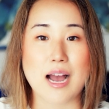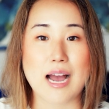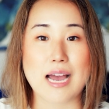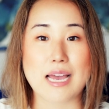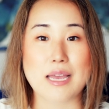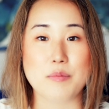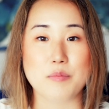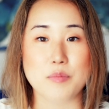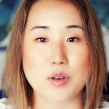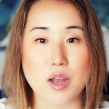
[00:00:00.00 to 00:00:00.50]

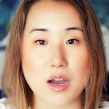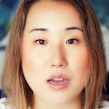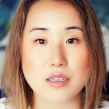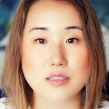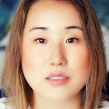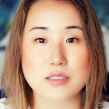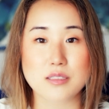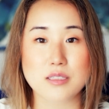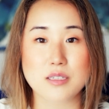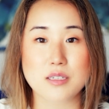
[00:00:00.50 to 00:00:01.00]
I am
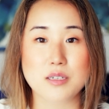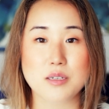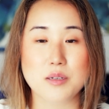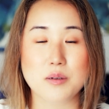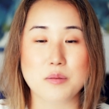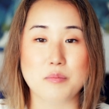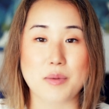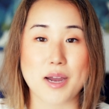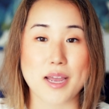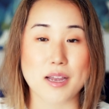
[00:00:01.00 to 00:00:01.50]
not
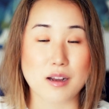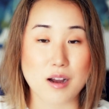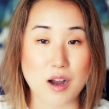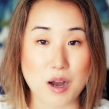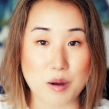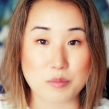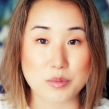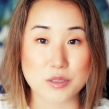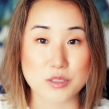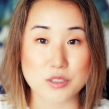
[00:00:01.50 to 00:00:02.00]
my
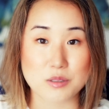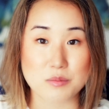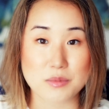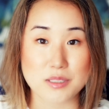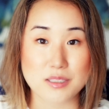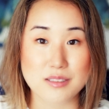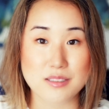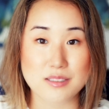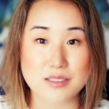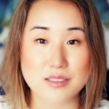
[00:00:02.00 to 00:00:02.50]

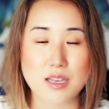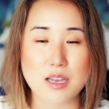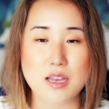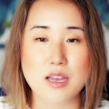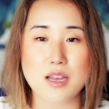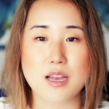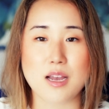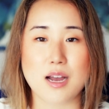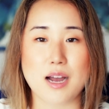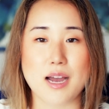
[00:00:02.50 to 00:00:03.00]
accomplishments.
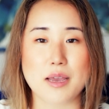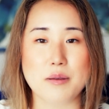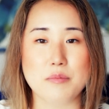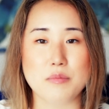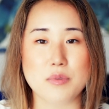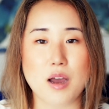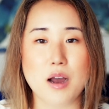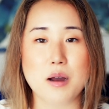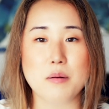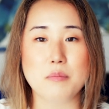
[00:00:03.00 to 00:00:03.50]
I
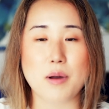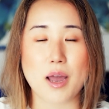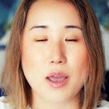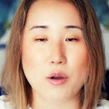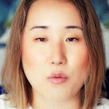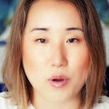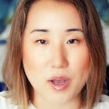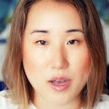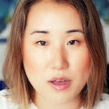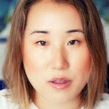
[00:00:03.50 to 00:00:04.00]
am not
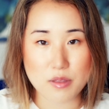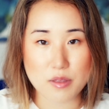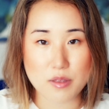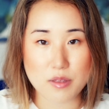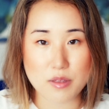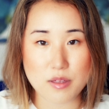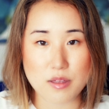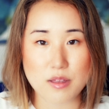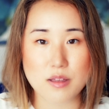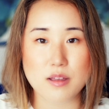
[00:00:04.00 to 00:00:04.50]
my
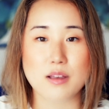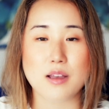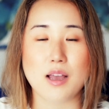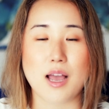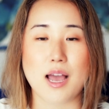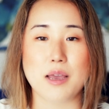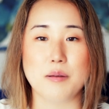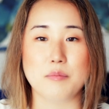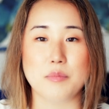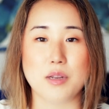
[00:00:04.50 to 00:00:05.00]
wealth.
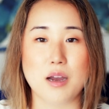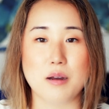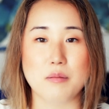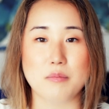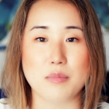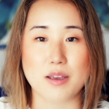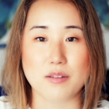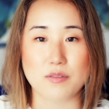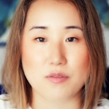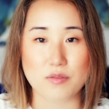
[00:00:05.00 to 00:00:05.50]
I am not
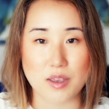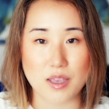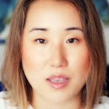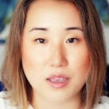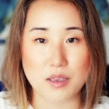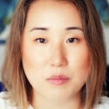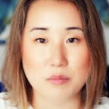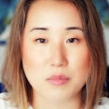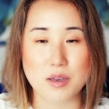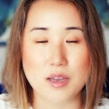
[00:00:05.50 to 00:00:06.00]
my
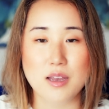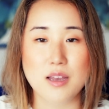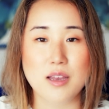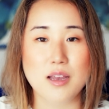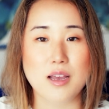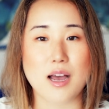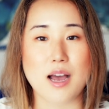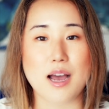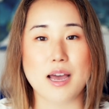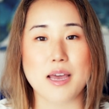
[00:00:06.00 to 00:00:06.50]
fame.
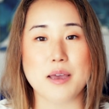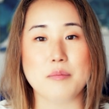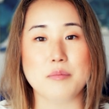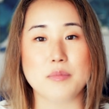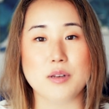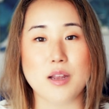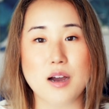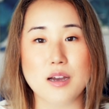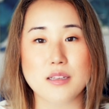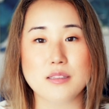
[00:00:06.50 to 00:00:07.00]
I
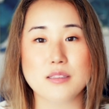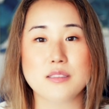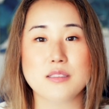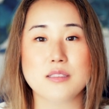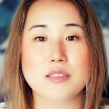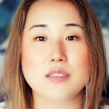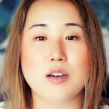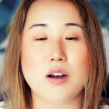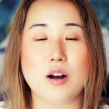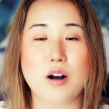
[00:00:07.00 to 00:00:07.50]
am not
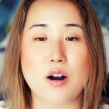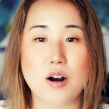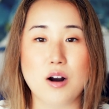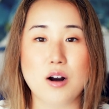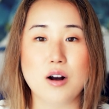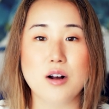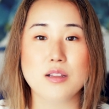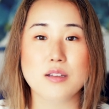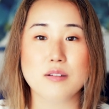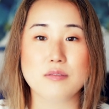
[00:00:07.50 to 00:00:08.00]

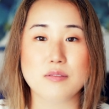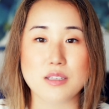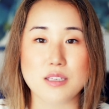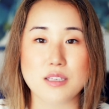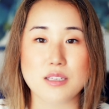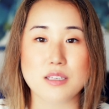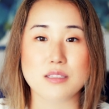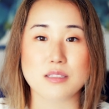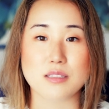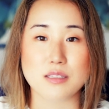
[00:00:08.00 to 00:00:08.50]
all of
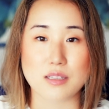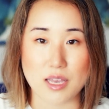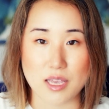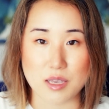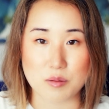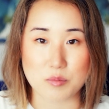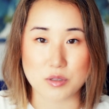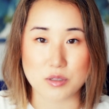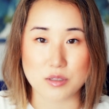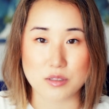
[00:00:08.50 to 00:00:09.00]
these
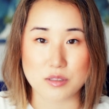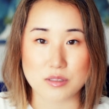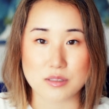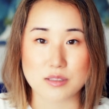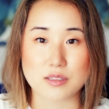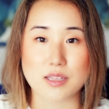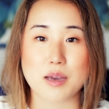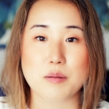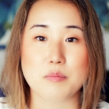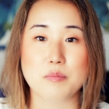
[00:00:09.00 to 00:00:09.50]

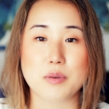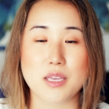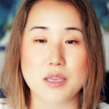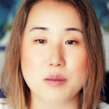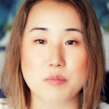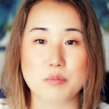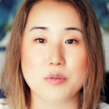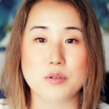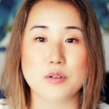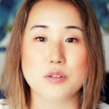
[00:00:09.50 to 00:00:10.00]
labels that
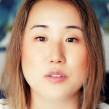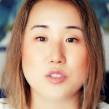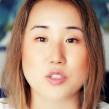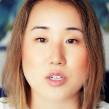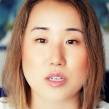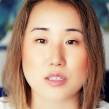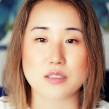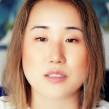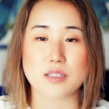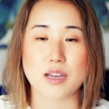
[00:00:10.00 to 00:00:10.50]
people
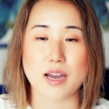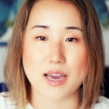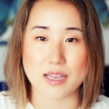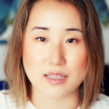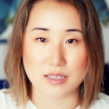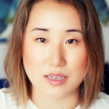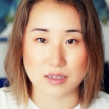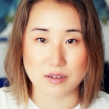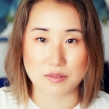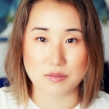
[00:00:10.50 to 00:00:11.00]
just
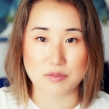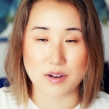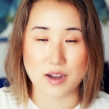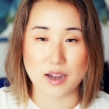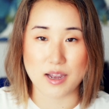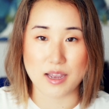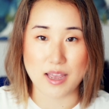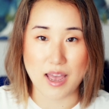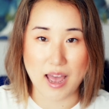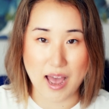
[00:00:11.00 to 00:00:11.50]

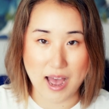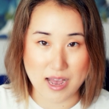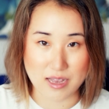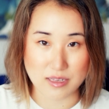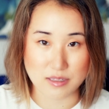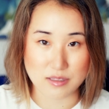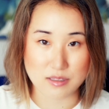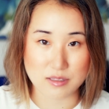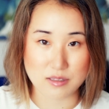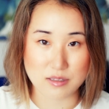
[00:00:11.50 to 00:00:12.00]
identify
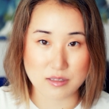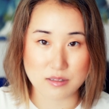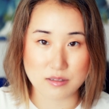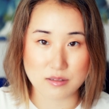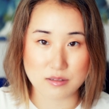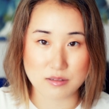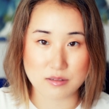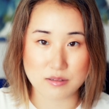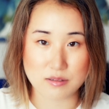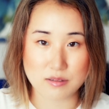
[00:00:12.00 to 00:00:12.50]
as.
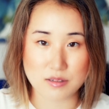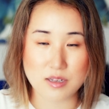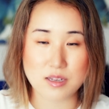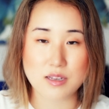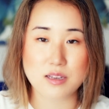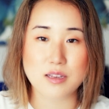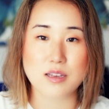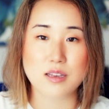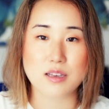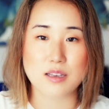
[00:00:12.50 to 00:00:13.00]

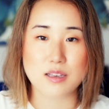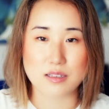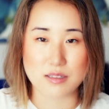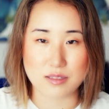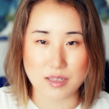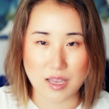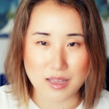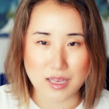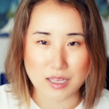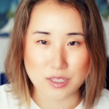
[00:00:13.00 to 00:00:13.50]

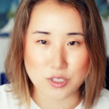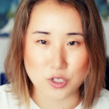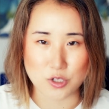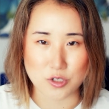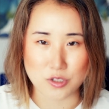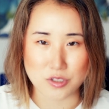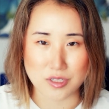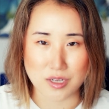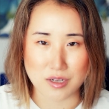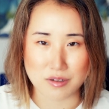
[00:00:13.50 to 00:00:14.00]
Say that to
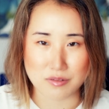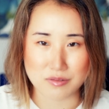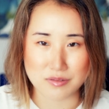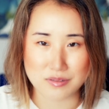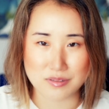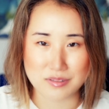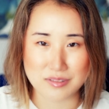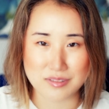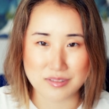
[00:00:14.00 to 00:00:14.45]
yourself.